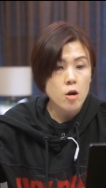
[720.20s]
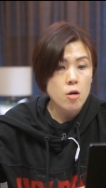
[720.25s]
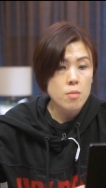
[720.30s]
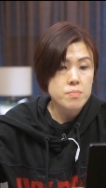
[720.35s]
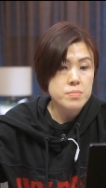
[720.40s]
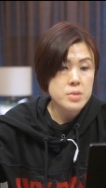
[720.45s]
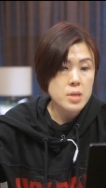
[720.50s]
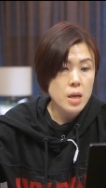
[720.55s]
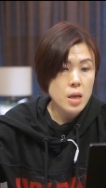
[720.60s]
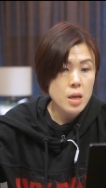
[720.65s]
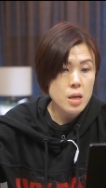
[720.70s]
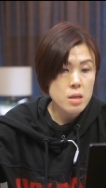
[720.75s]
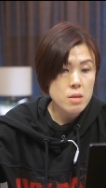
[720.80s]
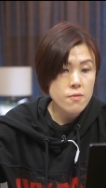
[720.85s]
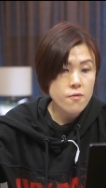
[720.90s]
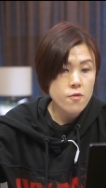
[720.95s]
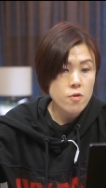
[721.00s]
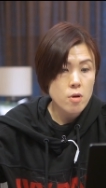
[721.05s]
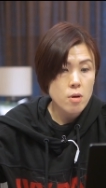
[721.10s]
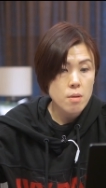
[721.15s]
obtained
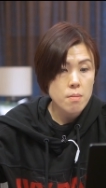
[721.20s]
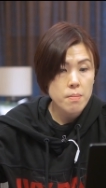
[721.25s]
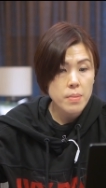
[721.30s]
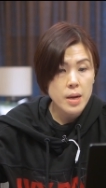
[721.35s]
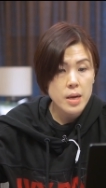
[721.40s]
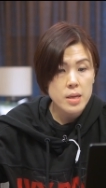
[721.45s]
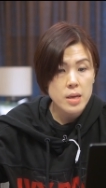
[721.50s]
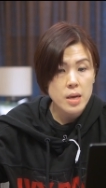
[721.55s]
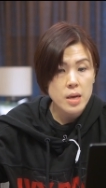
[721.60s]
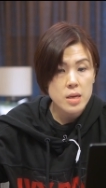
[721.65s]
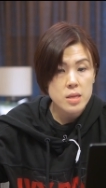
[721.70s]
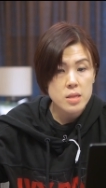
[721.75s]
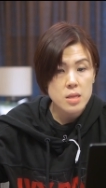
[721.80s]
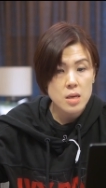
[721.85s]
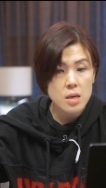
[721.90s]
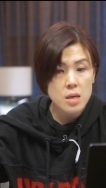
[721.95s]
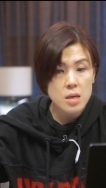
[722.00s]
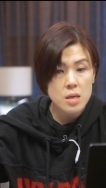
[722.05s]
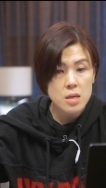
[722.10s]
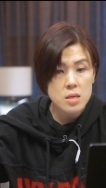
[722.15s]
from part A.
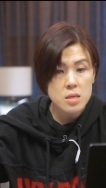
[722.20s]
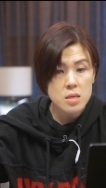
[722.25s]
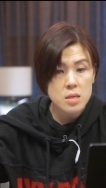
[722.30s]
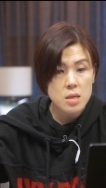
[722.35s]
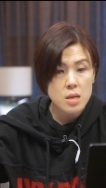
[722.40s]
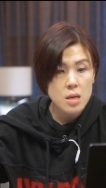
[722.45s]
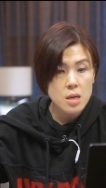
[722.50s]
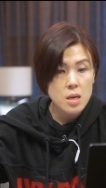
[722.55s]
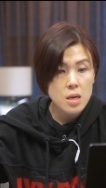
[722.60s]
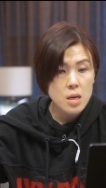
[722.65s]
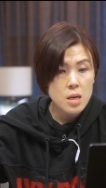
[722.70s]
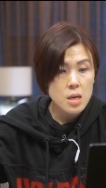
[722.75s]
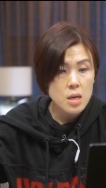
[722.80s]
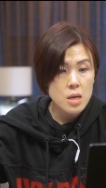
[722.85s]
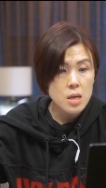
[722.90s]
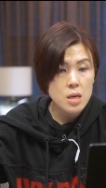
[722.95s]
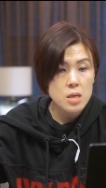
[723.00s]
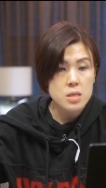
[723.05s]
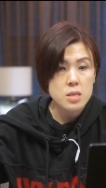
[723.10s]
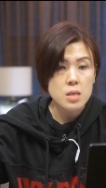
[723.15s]
This
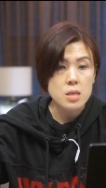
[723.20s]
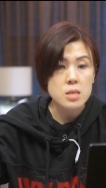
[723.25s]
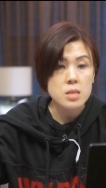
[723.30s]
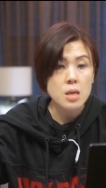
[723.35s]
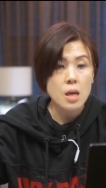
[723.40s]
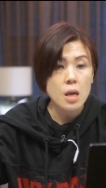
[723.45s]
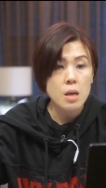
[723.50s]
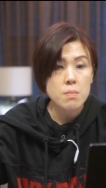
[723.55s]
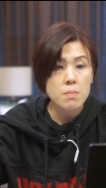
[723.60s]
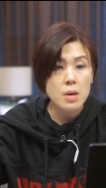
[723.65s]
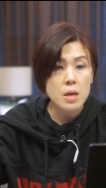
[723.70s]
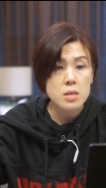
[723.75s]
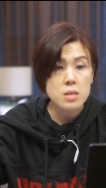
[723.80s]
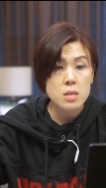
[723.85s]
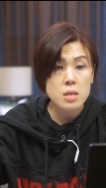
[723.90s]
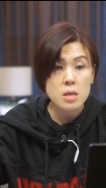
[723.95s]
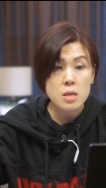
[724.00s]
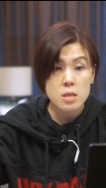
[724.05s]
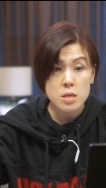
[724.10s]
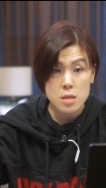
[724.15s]
is the same as
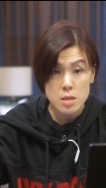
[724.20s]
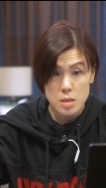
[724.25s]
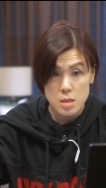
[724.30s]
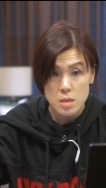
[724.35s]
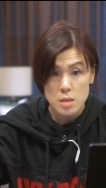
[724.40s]
this.